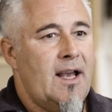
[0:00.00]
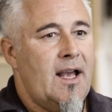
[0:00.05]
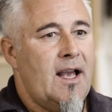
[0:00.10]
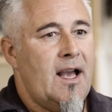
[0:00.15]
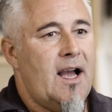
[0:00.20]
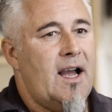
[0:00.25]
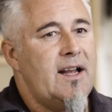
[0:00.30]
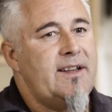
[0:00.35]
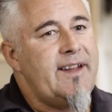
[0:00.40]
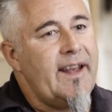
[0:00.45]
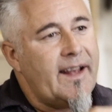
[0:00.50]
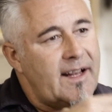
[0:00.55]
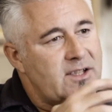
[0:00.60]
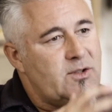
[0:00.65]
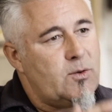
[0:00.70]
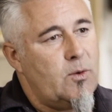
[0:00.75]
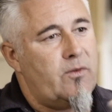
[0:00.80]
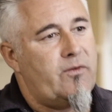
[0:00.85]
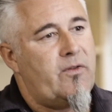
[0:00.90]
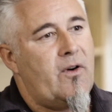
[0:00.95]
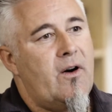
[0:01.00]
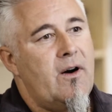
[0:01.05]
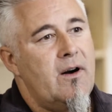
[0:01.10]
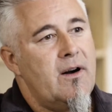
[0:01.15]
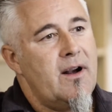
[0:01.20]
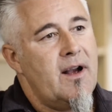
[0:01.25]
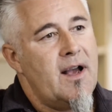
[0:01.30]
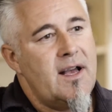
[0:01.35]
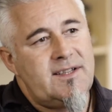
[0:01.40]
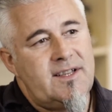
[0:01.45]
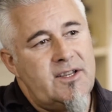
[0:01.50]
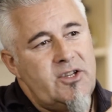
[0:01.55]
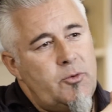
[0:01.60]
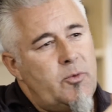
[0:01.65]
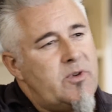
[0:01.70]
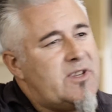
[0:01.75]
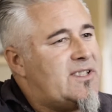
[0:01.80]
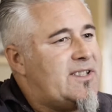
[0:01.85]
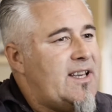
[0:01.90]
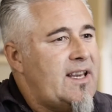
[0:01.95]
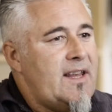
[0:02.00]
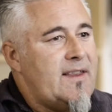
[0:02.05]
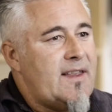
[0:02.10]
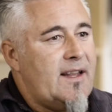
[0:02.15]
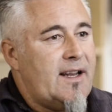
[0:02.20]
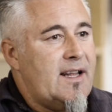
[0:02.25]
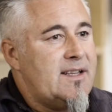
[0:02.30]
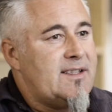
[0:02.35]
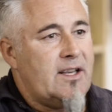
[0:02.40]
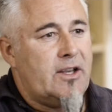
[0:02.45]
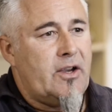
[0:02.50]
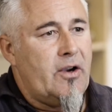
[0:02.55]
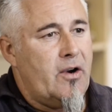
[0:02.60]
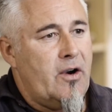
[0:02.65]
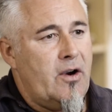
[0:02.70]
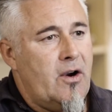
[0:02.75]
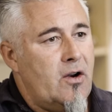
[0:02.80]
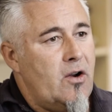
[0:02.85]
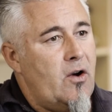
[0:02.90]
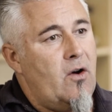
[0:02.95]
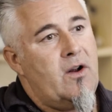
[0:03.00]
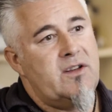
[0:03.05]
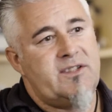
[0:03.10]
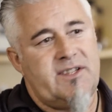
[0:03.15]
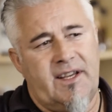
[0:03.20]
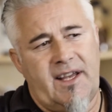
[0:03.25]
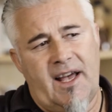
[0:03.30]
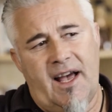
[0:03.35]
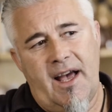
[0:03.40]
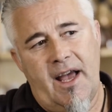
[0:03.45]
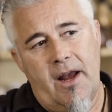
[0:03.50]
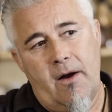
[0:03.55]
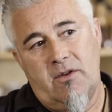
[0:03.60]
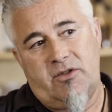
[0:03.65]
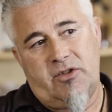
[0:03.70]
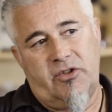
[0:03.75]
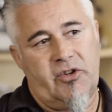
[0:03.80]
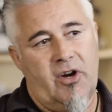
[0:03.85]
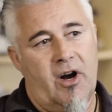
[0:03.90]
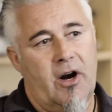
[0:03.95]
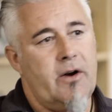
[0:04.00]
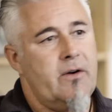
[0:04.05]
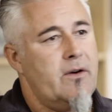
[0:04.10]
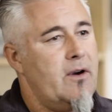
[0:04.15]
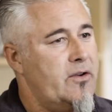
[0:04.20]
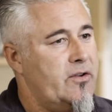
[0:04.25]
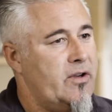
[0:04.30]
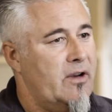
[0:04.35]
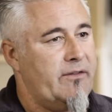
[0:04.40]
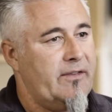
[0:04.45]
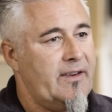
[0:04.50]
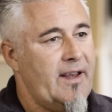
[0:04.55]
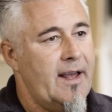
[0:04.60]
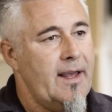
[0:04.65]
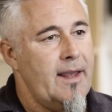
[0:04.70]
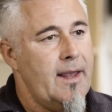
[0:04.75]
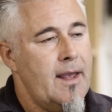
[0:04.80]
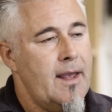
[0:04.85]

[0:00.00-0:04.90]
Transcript: I take it so far as that you would see that it's a girl, or it's a guy, or it's a doctor, or a tough guy.